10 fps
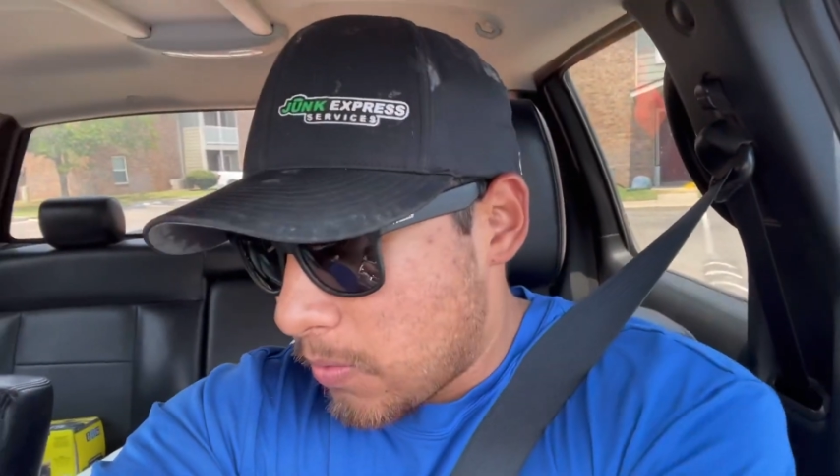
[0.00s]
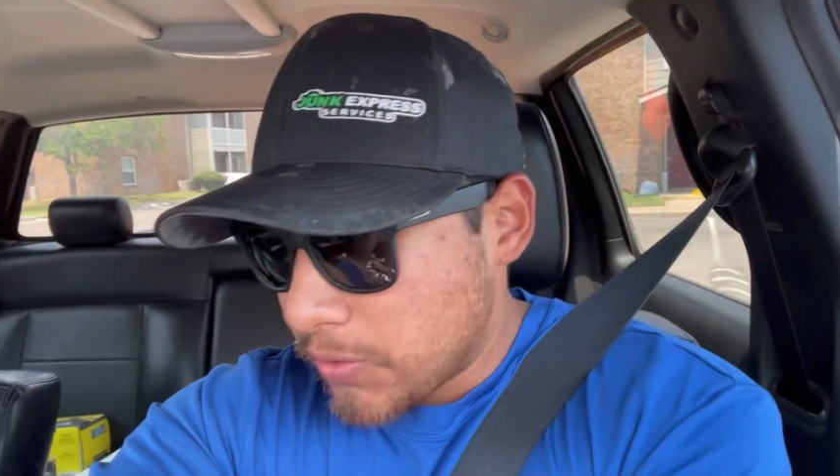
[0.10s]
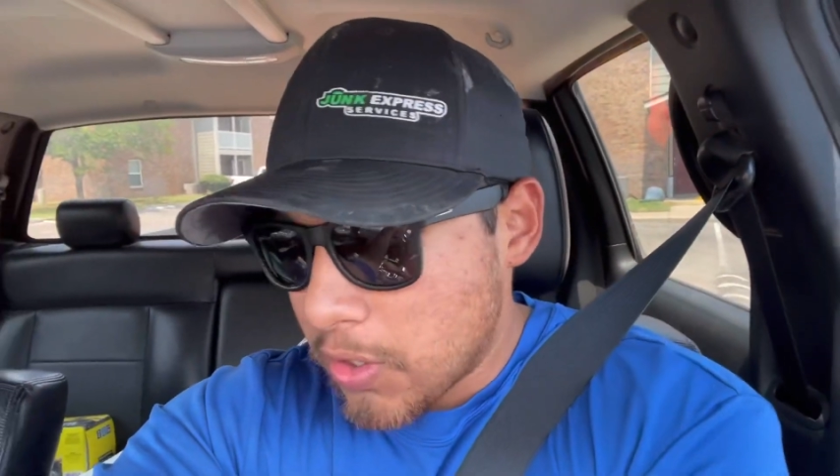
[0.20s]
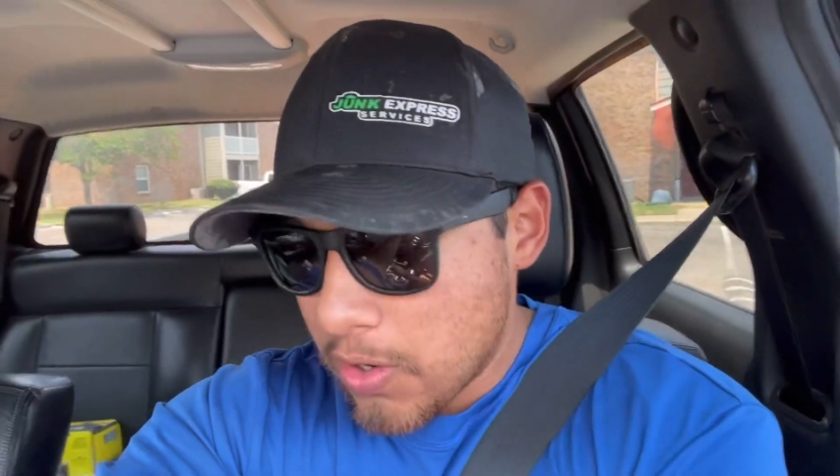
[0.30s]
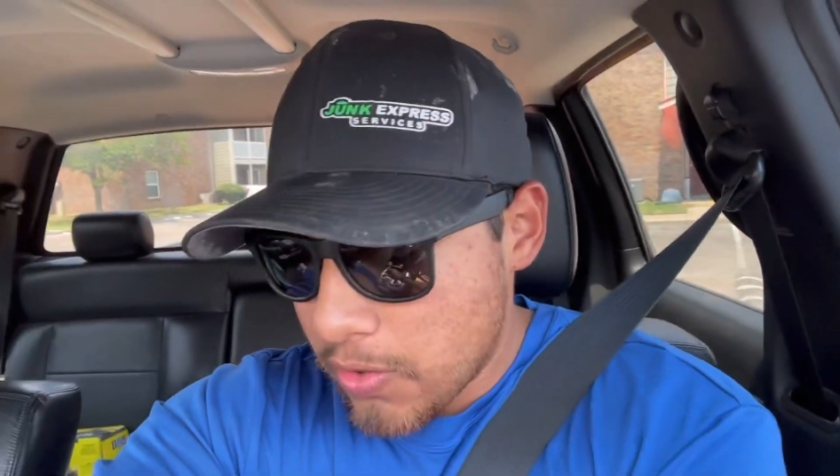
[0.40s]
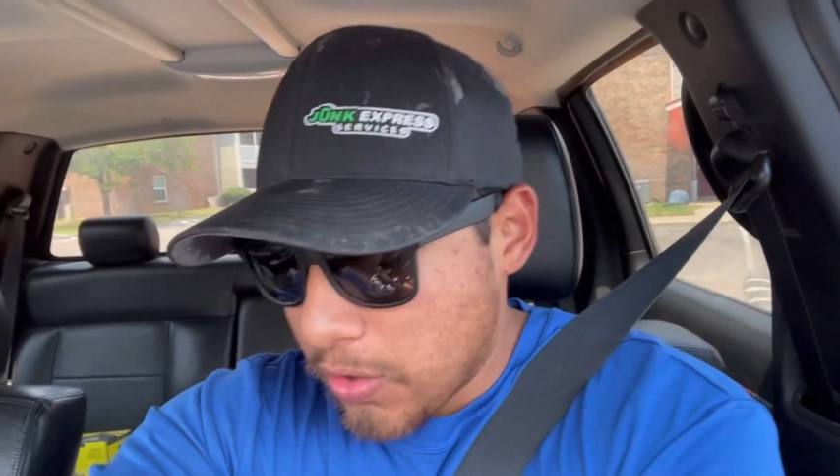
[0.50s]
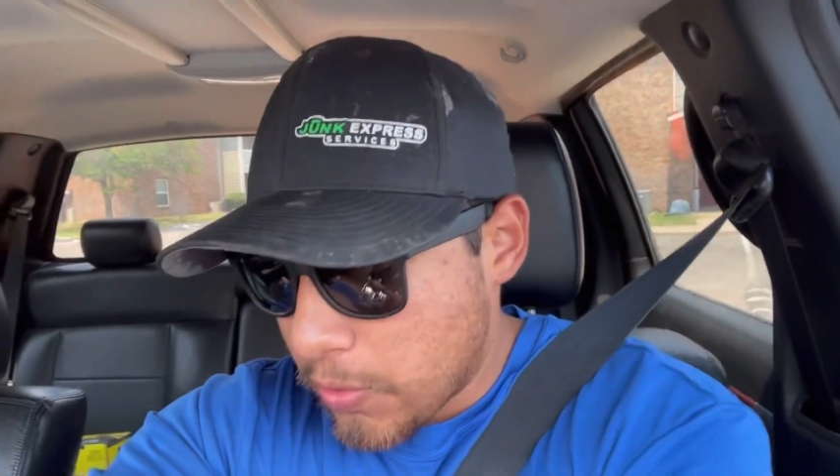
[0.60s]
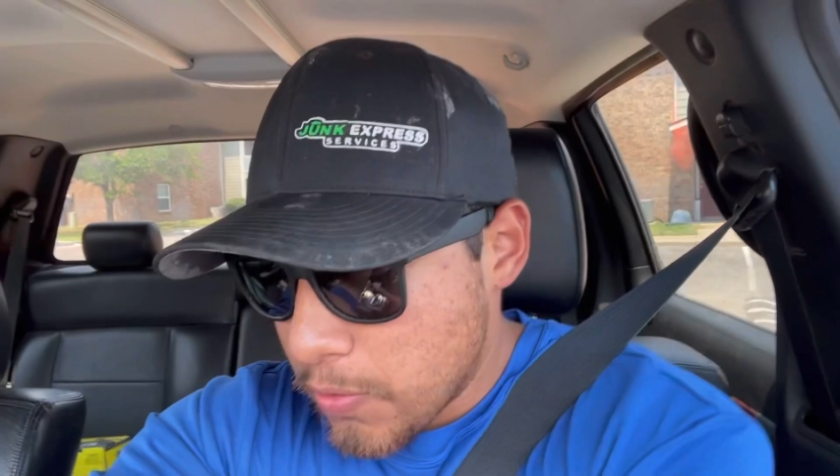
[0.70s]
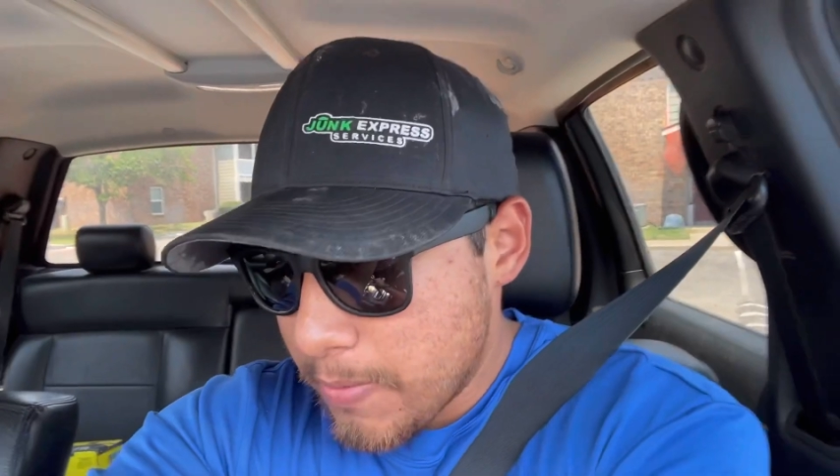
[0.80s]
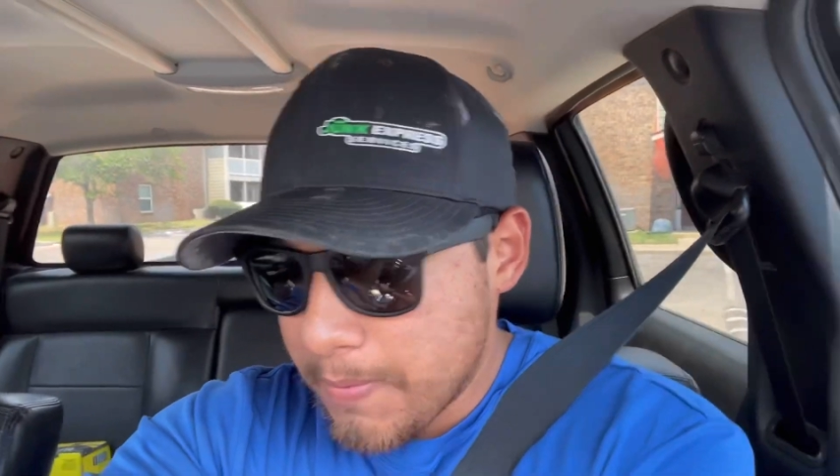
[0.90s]
with our other
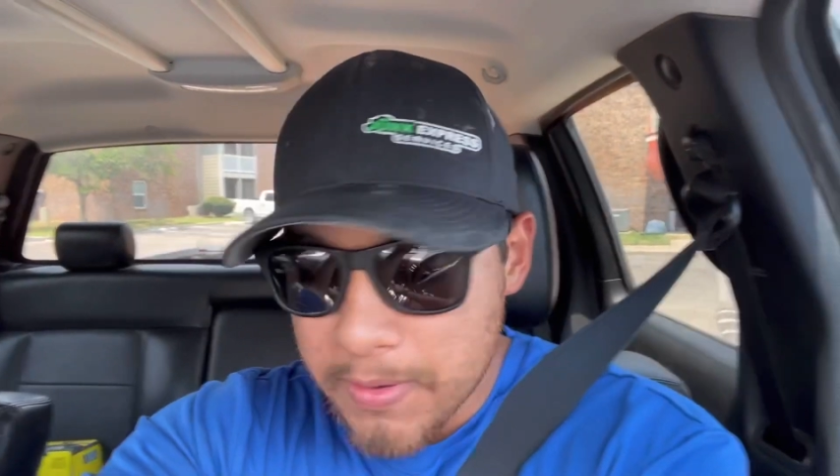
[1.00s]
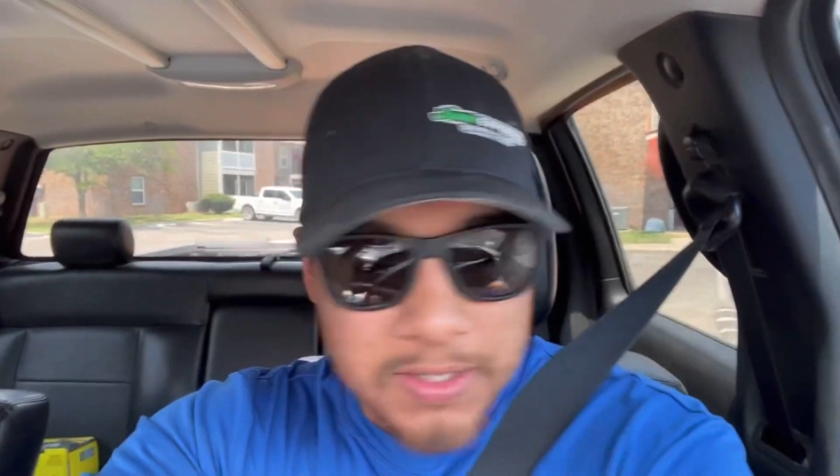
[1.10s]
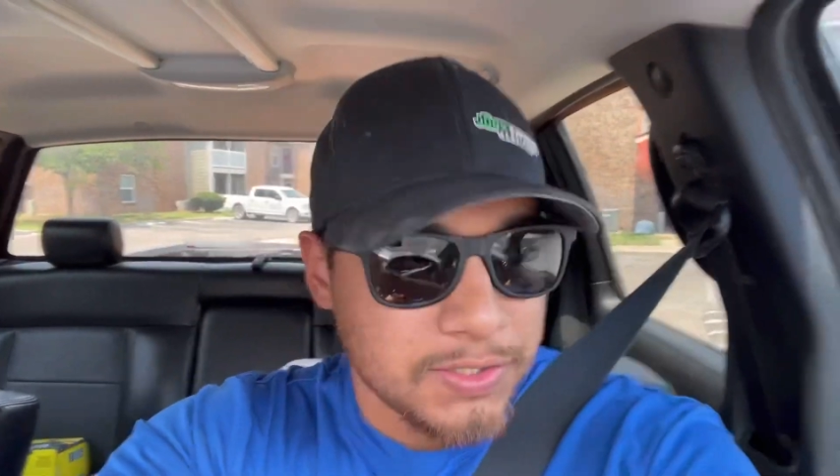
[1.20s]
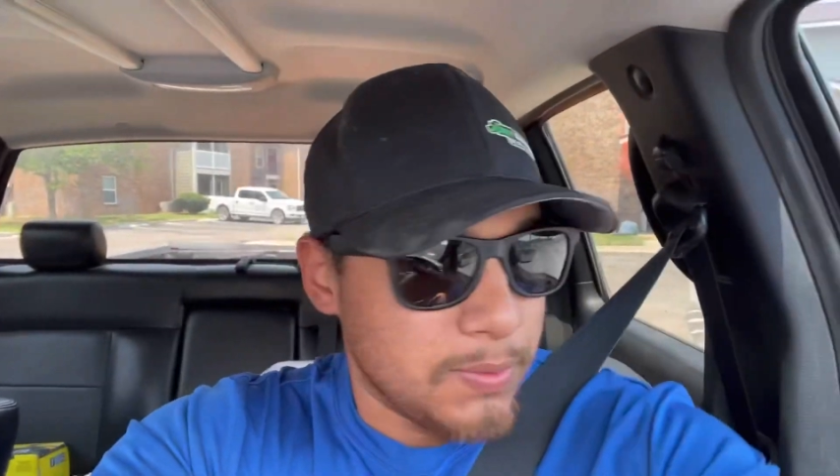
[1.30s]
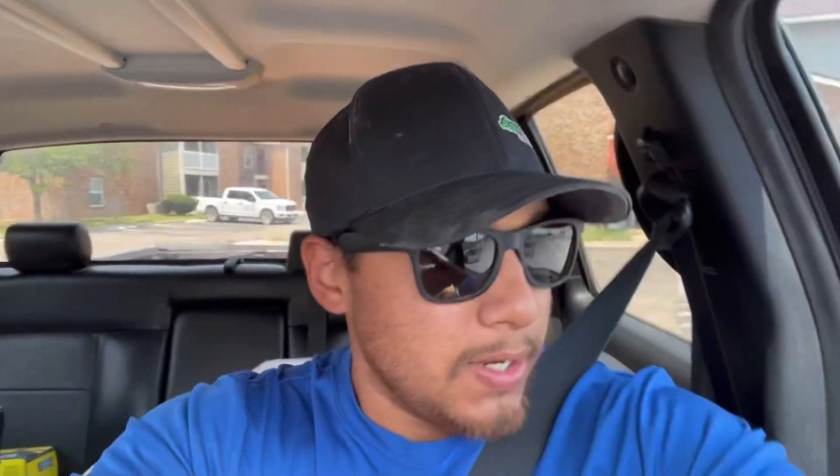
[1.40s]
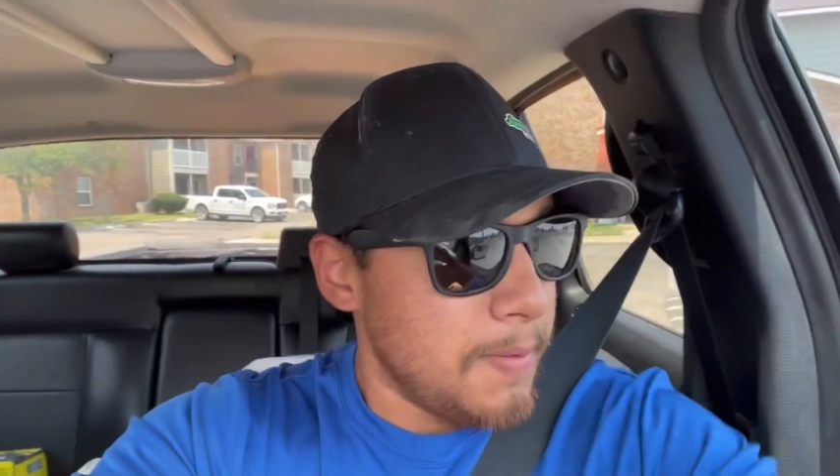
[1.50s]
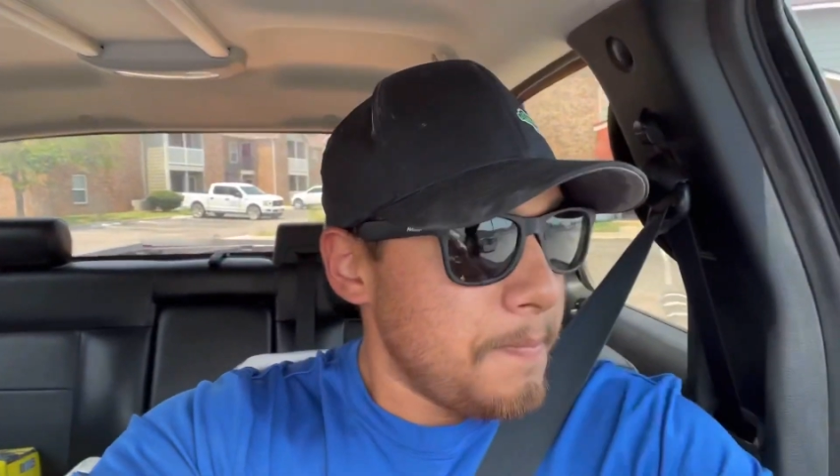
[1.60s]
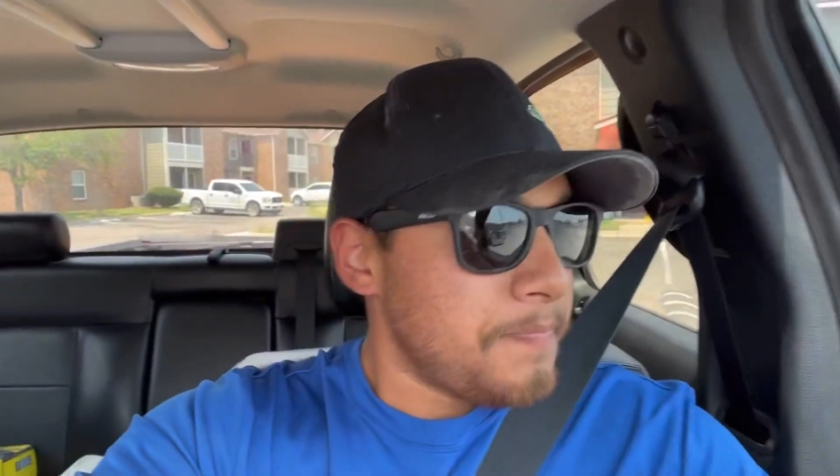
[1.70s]
crew member as well.